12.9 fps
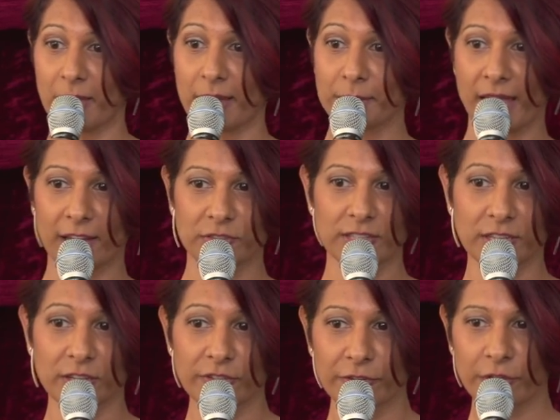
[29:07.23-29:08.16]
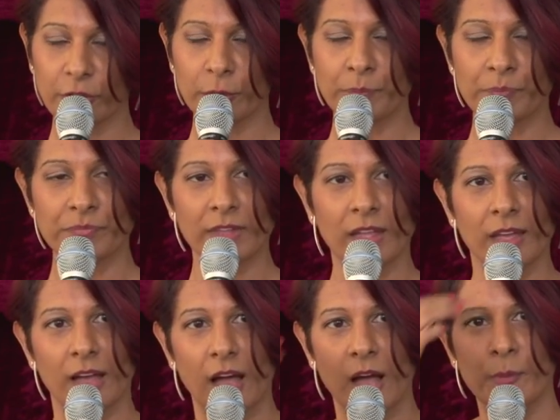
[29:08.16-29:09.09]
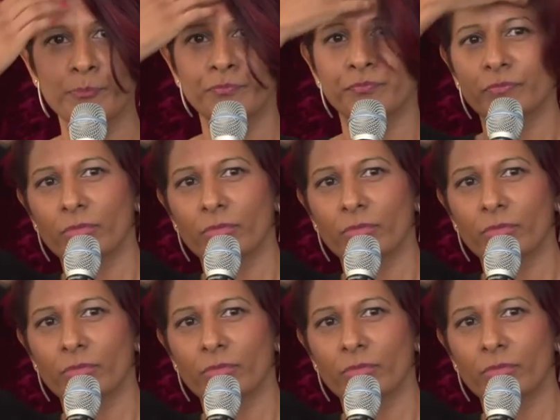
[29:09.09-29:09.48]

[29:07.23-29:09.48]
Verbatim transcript: might be actually good for you, um,